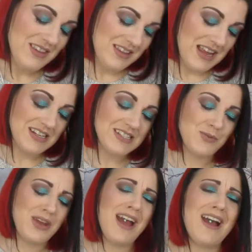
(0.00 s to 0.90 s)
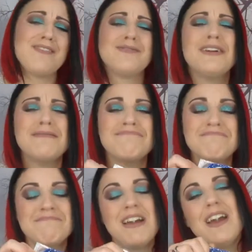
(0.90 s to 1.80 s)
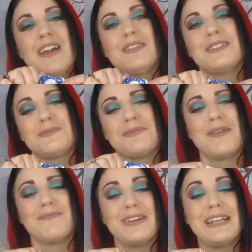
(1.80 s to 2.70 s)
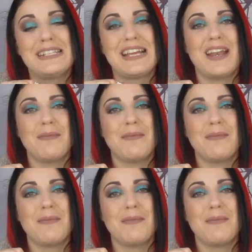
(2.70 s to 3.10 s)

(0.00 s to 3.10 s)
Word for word: Next we have, this is what I'm really sad